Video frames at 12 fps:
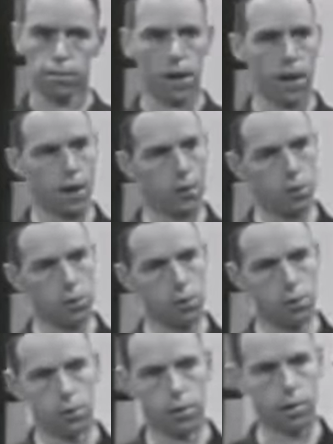Firewood
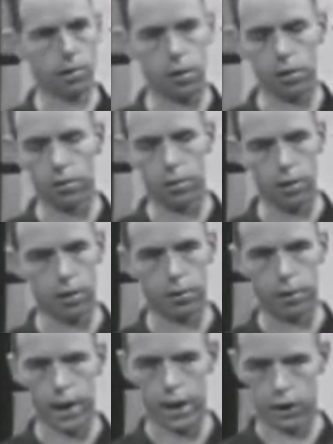does not turn
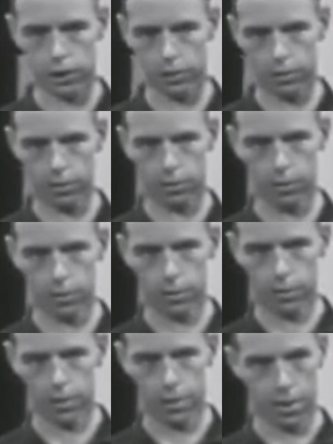into ashes.
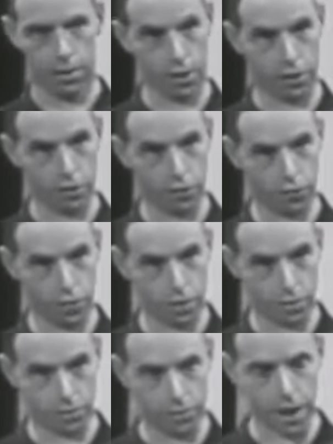There is
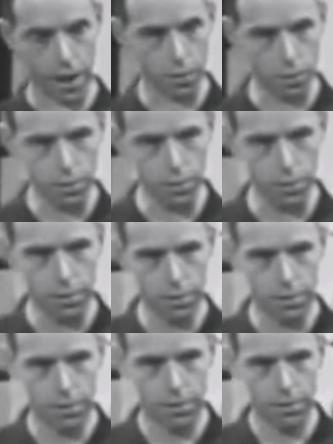first firewood,
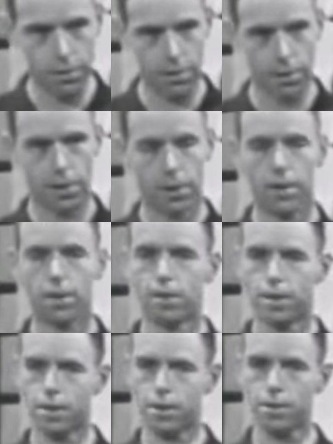
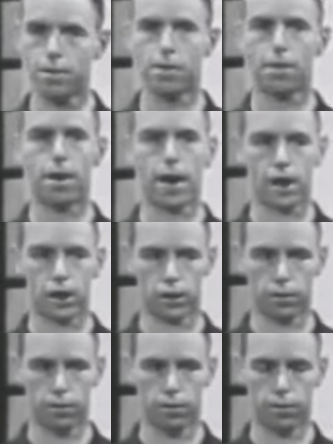and then there are
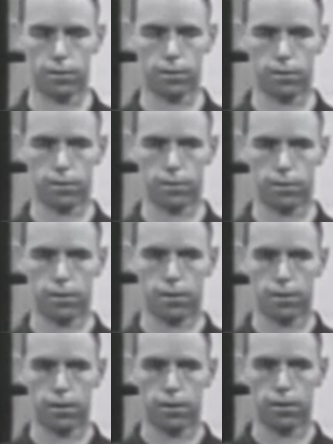ashes.
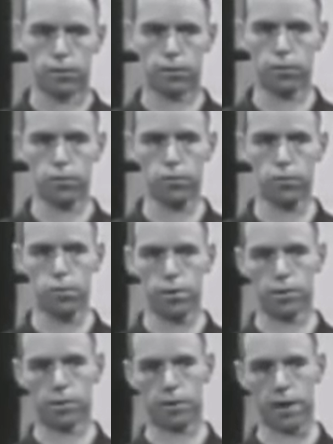The two
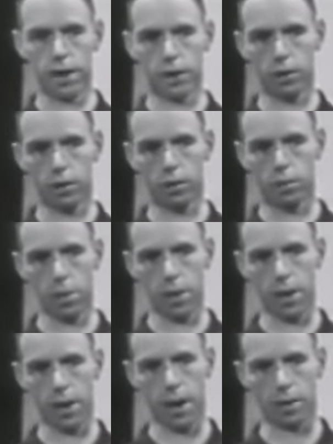stages
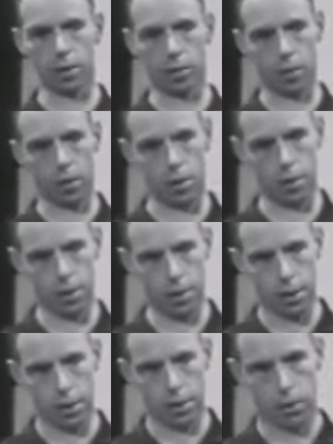being, as it were,
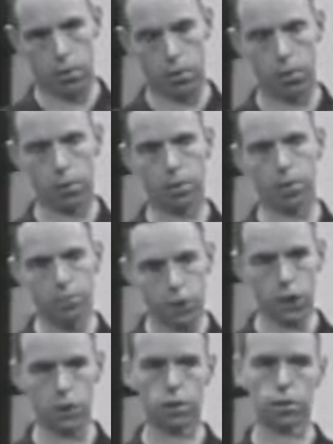
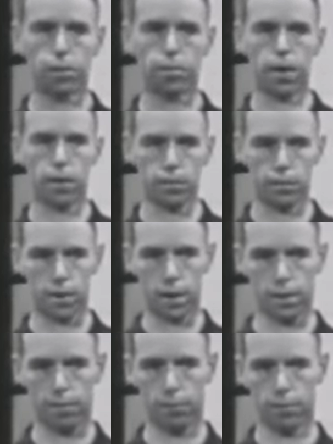sufficient by
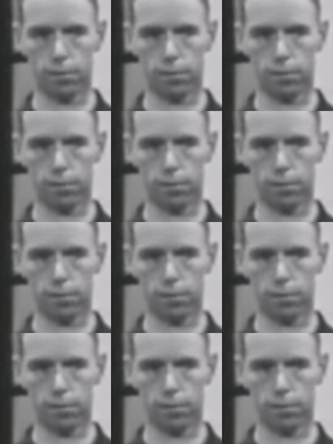themselves.